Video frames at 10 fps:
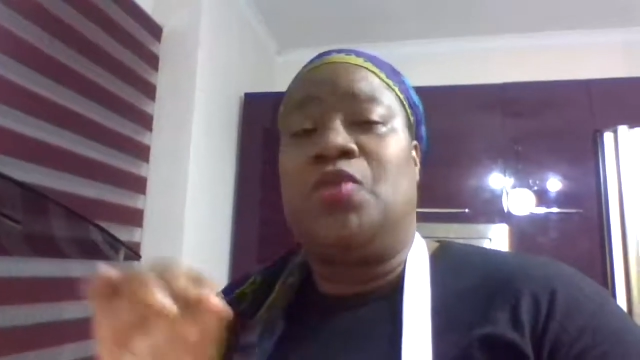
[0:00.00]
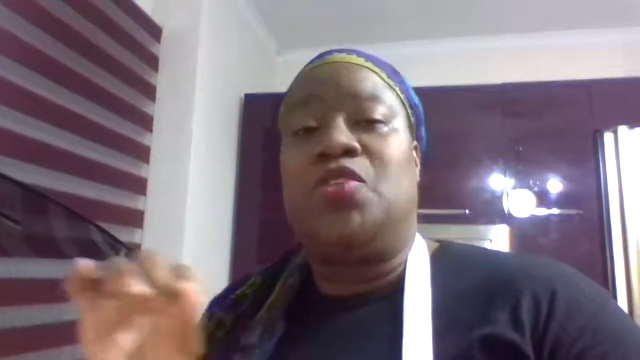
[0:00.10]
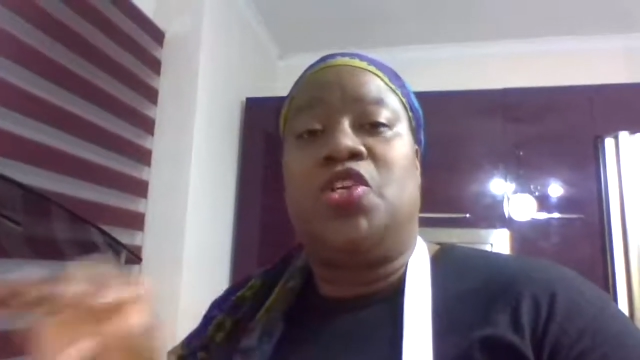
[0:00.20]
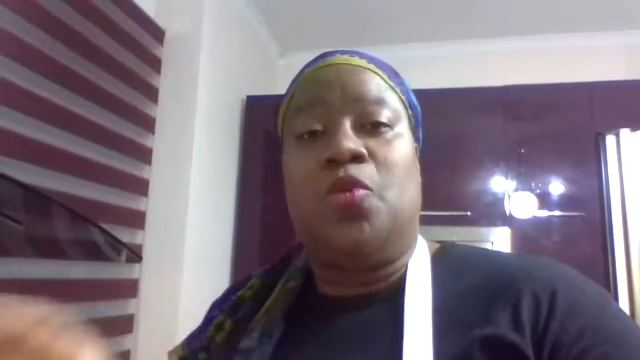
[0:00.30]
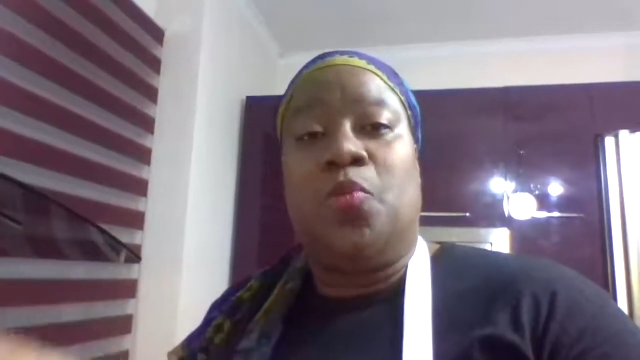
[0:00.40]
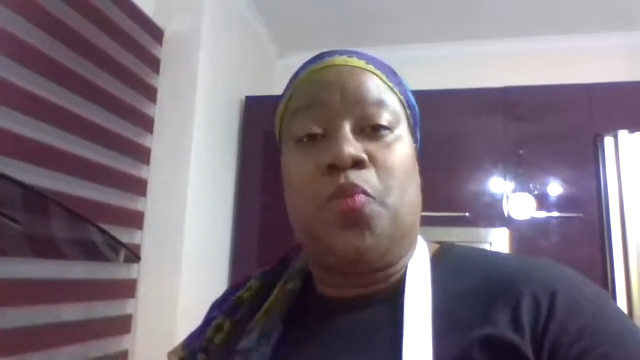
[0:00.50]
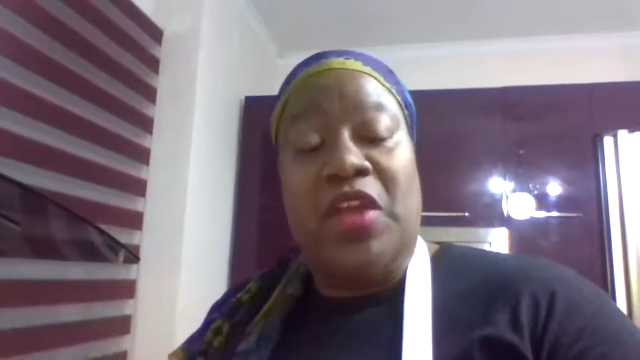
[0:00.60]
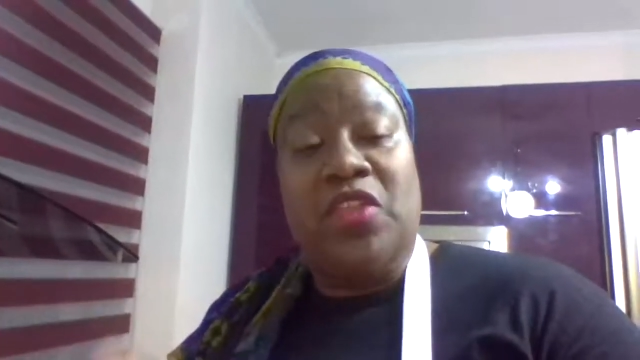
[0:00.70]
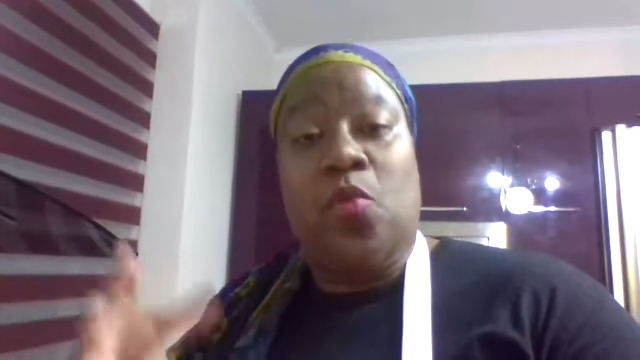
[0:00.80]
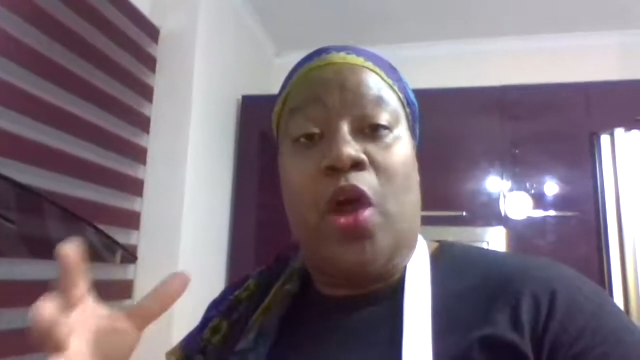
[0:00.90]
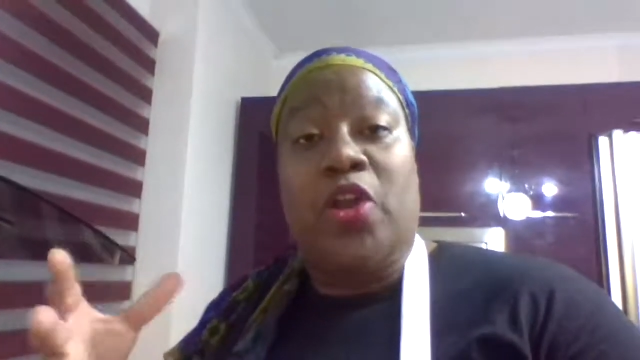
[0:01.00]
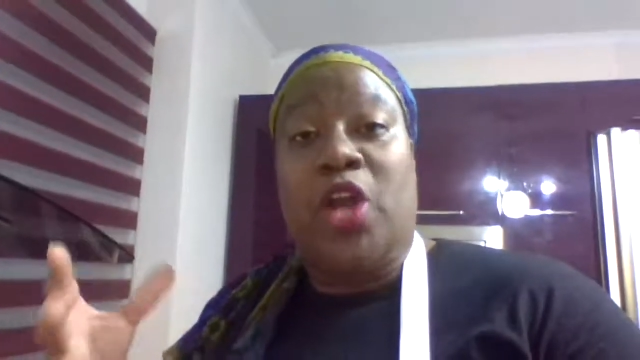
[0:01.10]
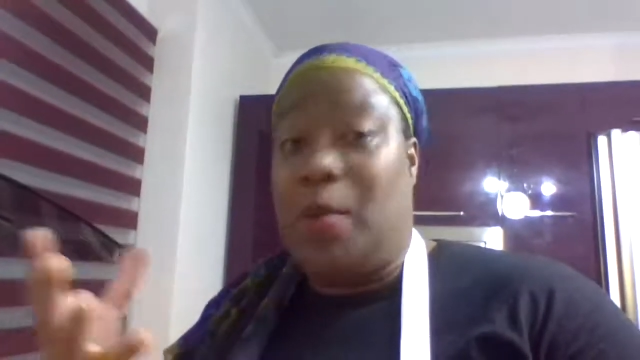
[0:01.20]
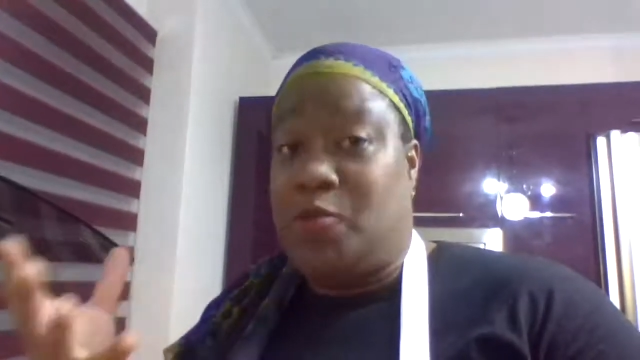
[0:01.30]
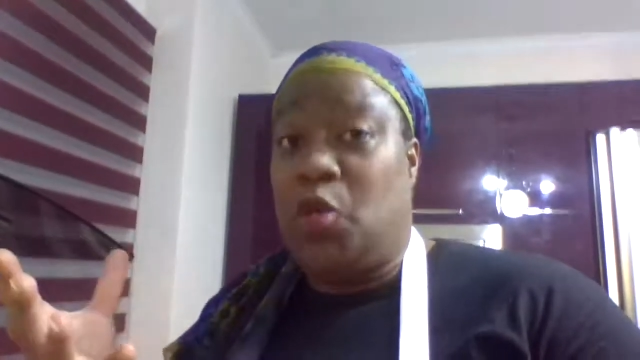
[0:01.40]
to bring the water
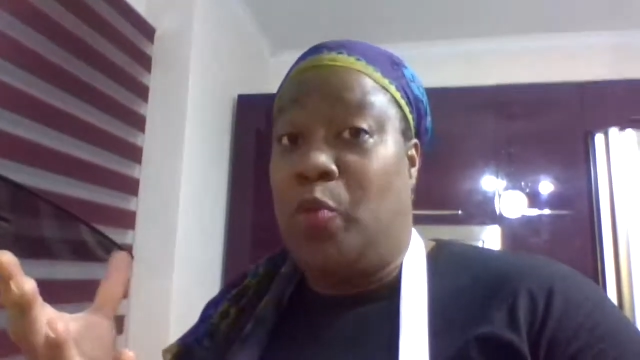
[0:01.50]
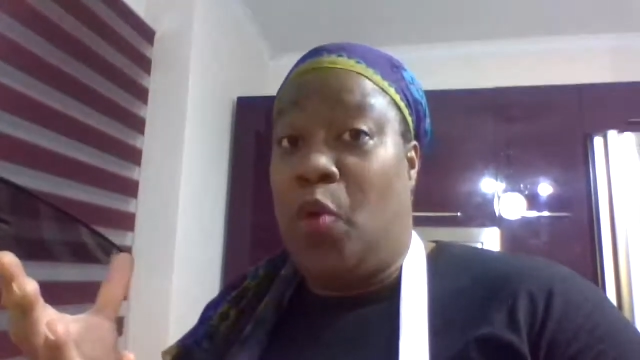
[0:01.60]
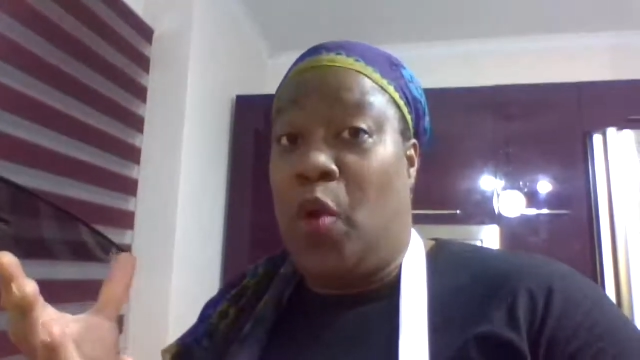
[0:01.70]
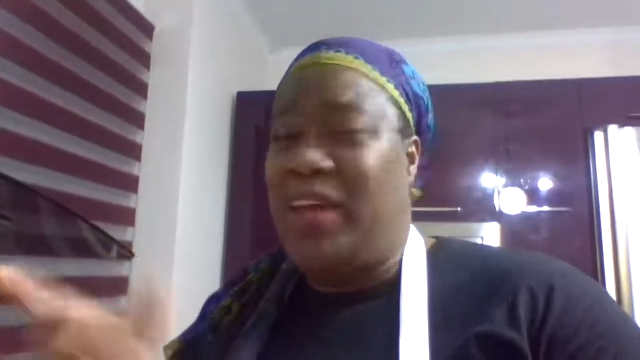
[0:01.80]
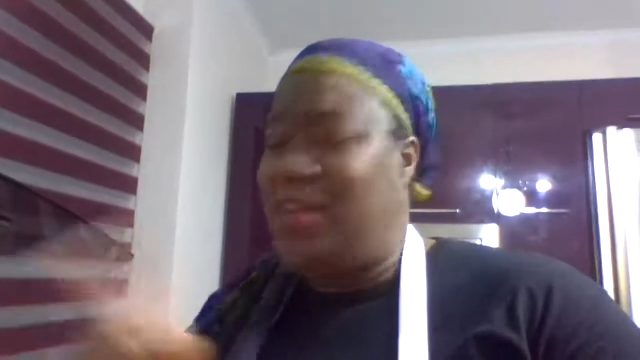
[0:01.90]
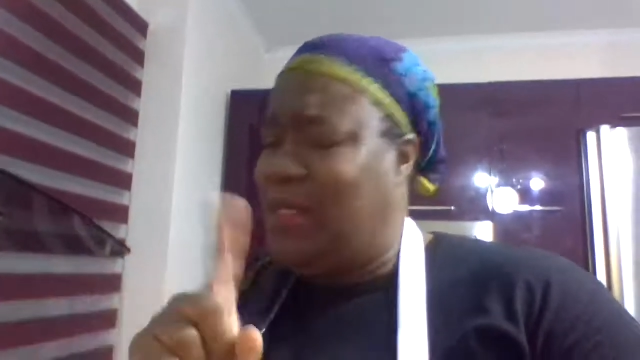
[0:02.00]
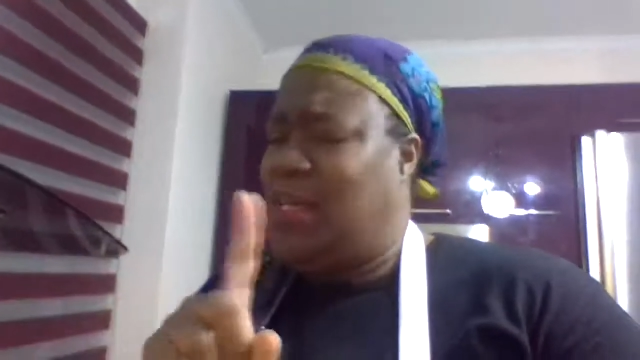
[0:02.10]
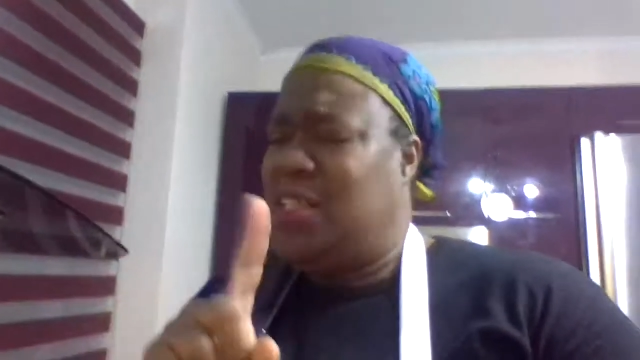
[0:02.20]
up to a boil.